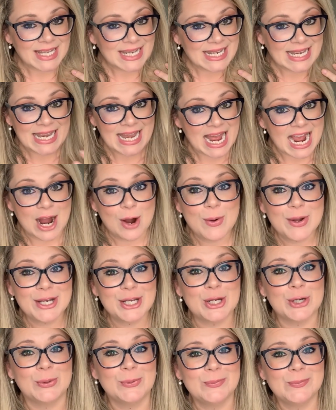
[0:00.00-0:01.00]
now I
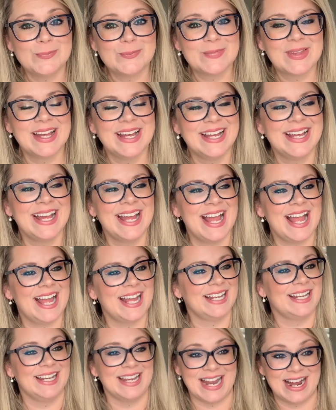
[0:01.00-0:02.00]
know,
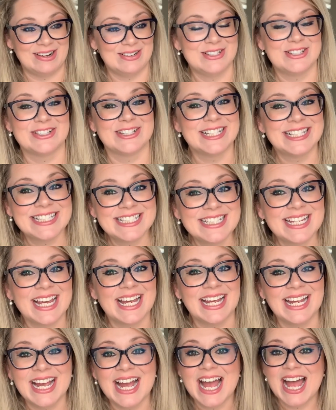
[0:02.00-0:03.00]
and now during the
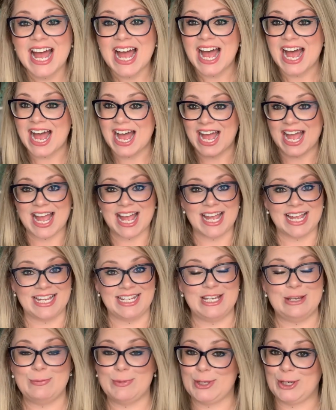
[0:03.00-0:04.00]
day, I
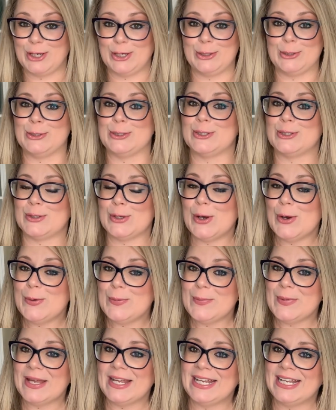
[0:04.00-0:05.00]
keep the curtains
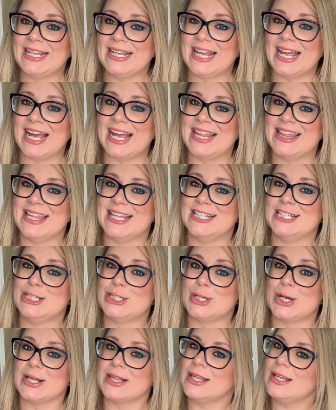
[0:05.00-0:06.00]
open, and then
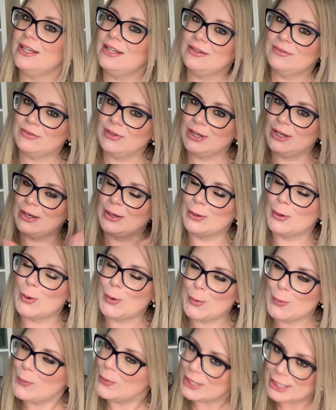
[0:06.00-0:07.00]
during the evening
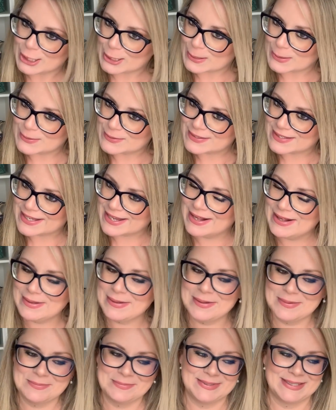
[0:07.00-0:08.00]
we close
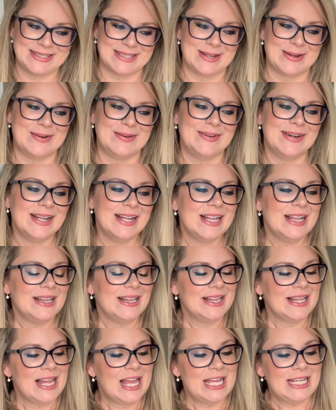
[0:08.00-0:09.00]
them. So
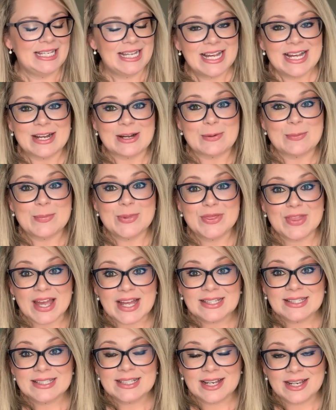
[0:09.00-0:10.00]
yeah, but
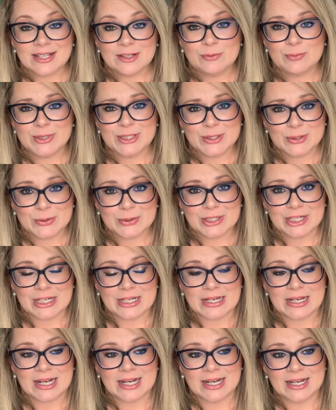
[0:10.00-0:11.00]
that's kind of my
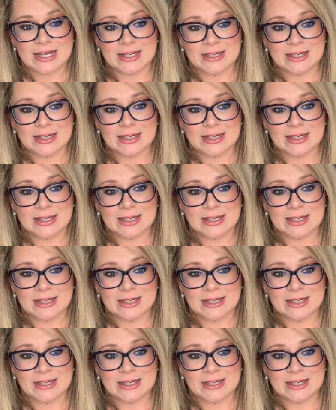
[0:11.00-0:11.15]
story.